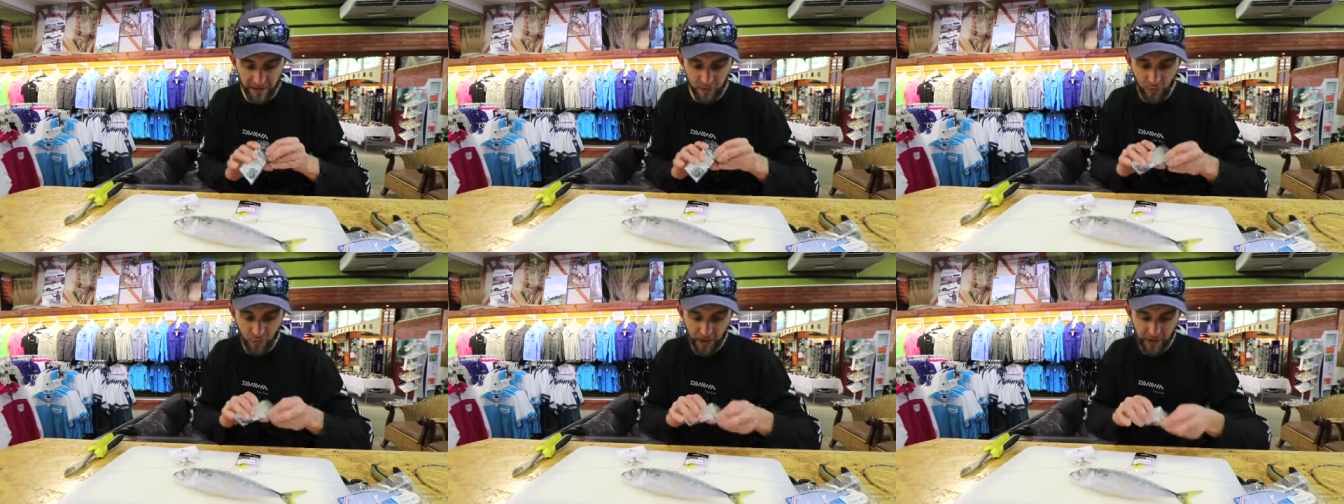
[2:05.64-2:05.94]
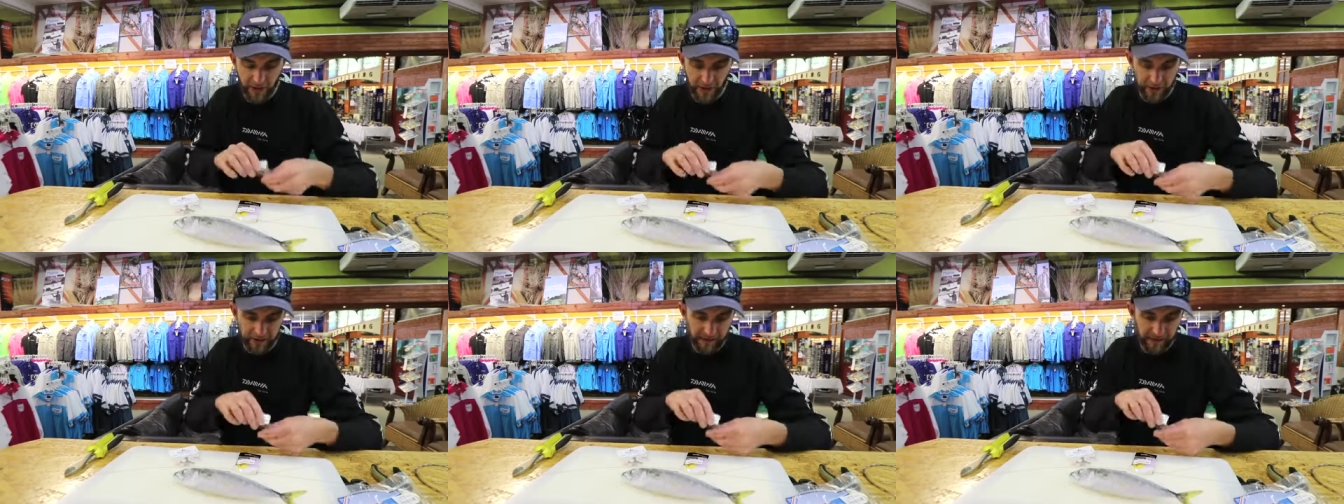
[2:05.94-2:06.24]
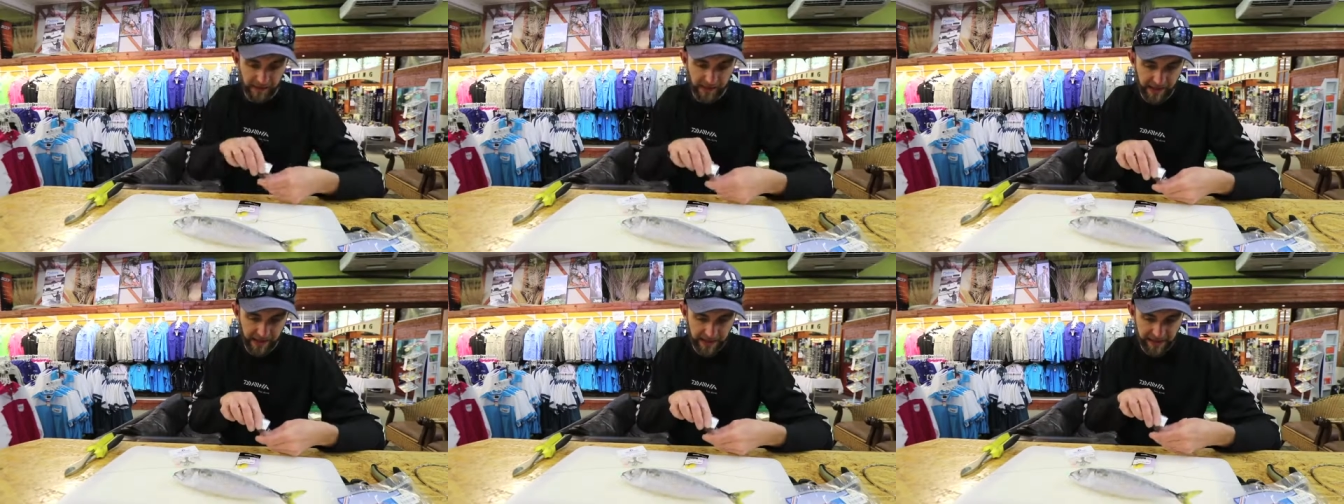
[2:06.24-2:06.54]
a 1 -0.
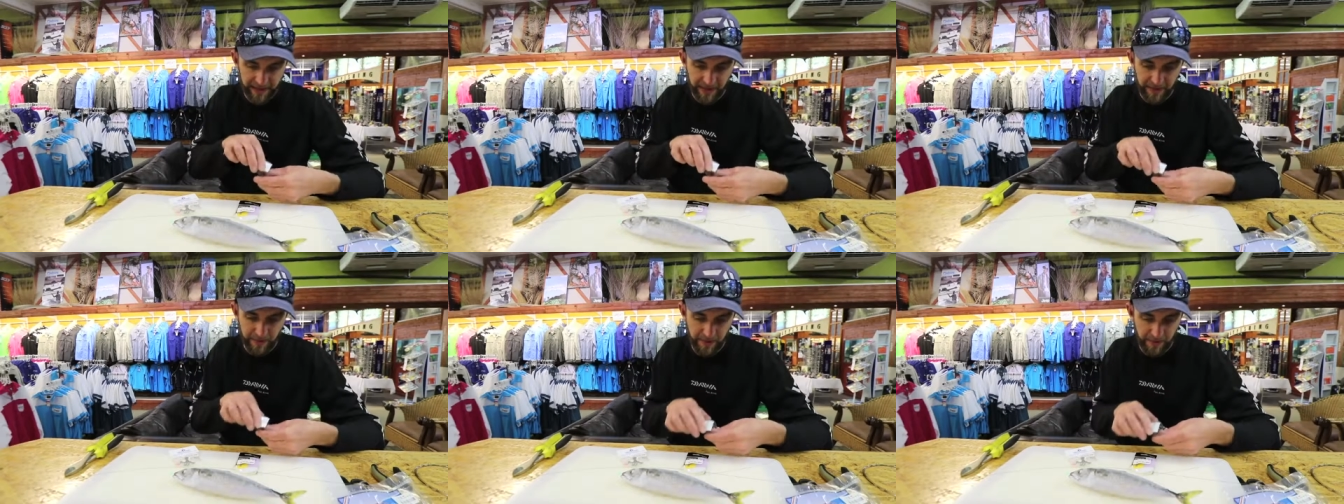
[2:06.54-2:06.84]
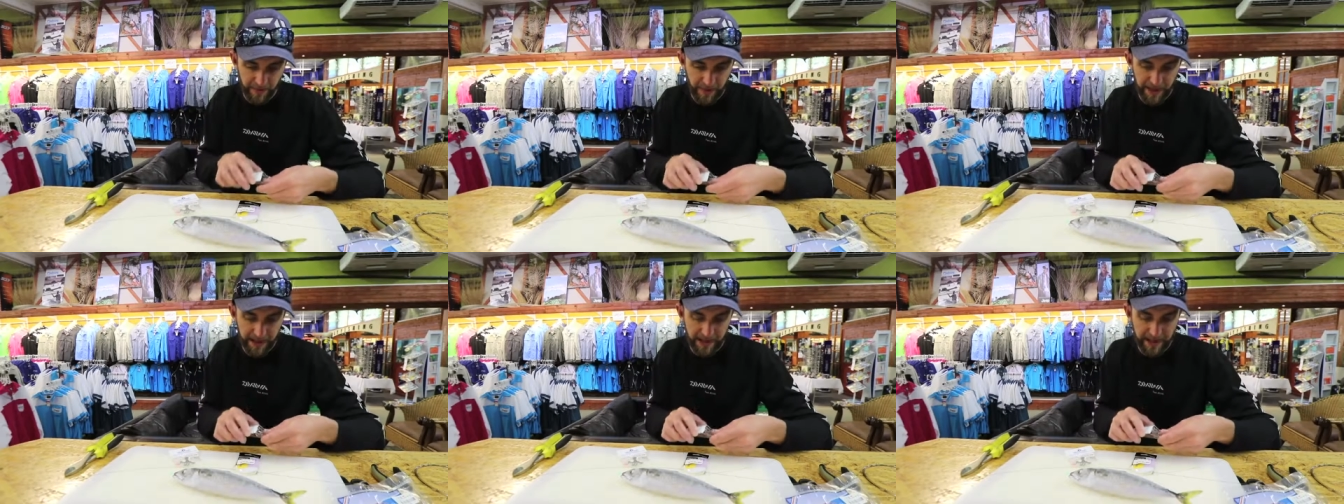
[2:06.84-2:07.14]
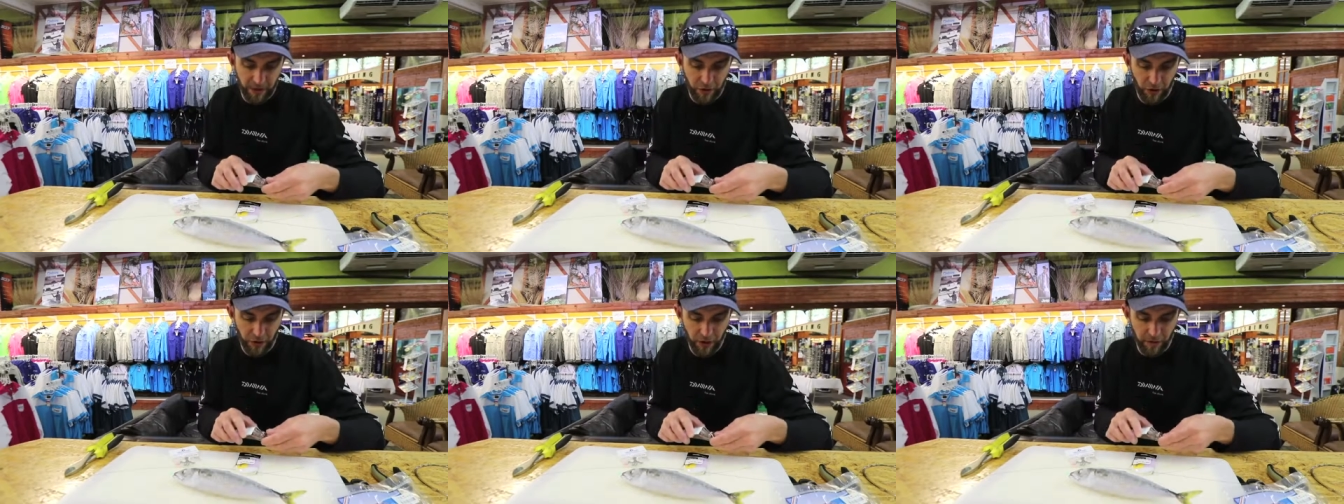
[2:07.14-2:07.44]
That's going to be my
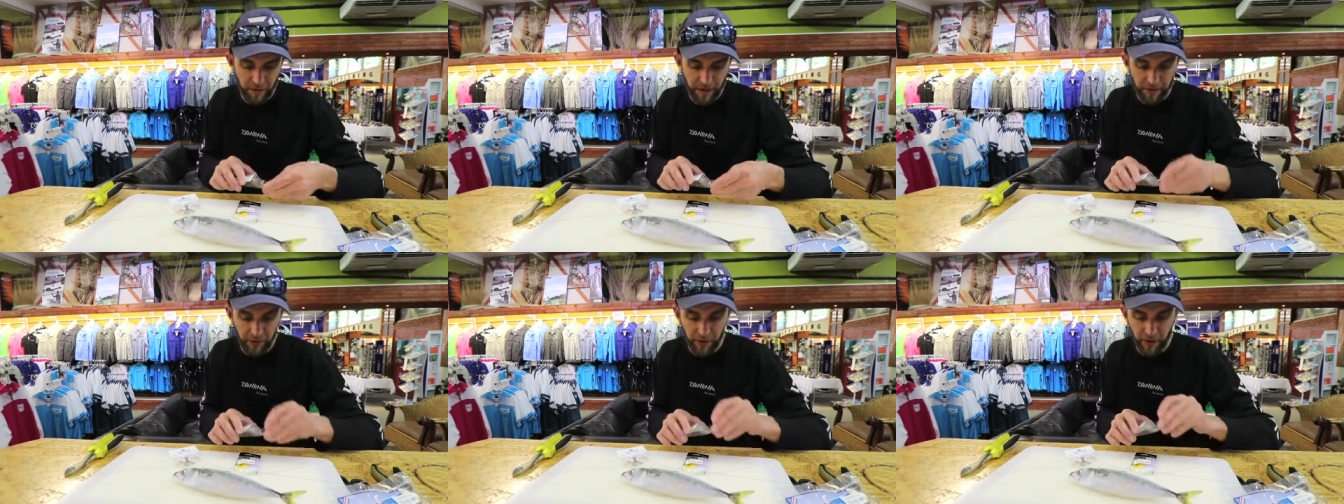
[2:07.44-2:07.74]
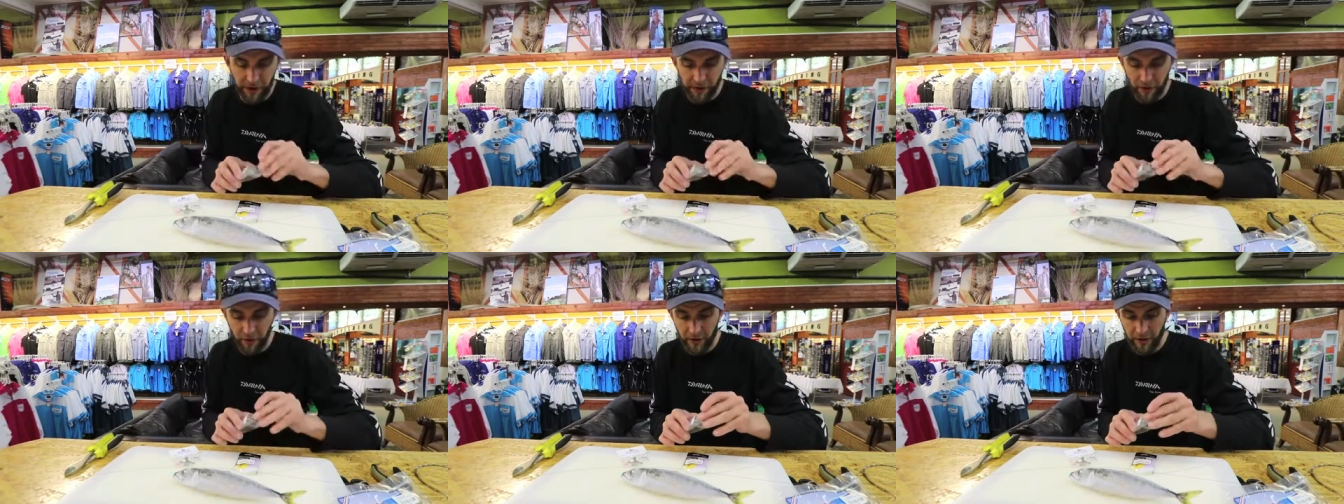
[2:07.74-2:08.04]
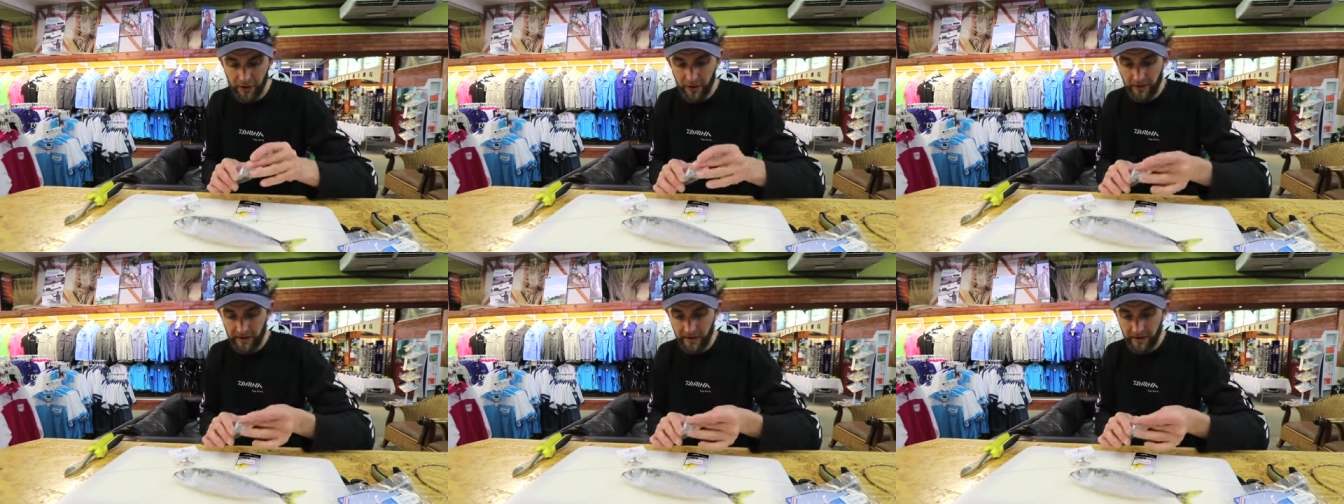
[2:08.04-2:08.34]
lead hook and my pulling hook.